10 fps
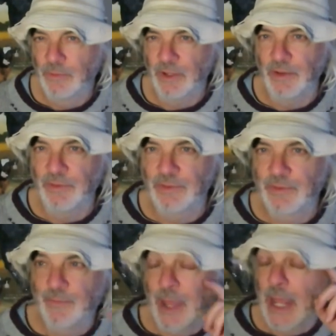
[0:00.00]

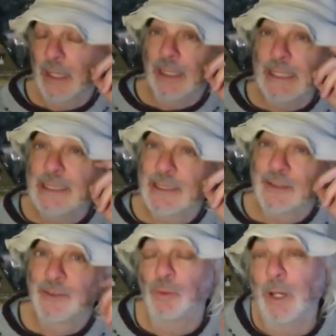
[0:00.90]
Since at
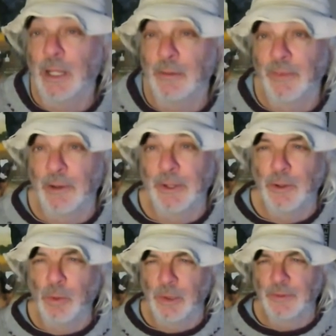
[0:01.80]
least 12 that
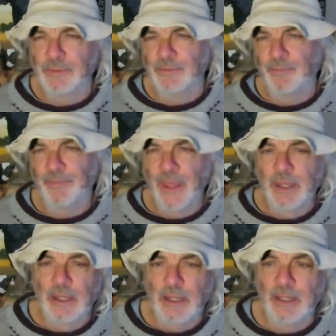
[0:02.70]
we know of,
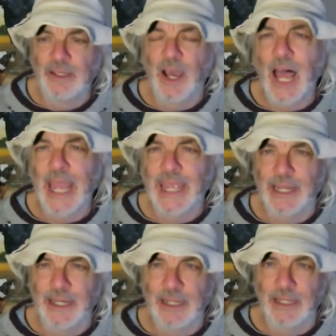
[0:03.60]

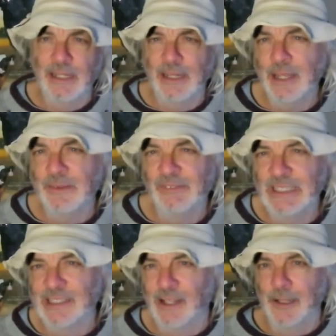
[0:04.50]
died in the name of
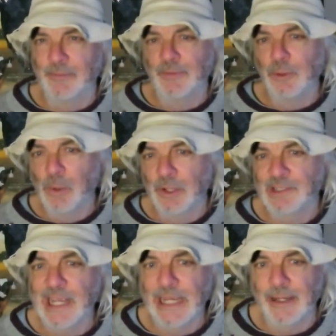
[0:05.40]
Islam. You are
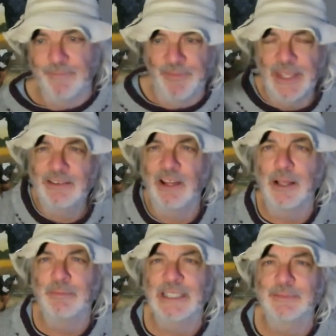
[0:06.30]
saying
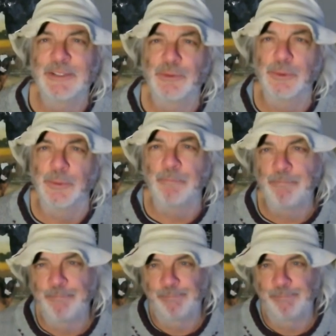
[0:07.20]
Islam must be true.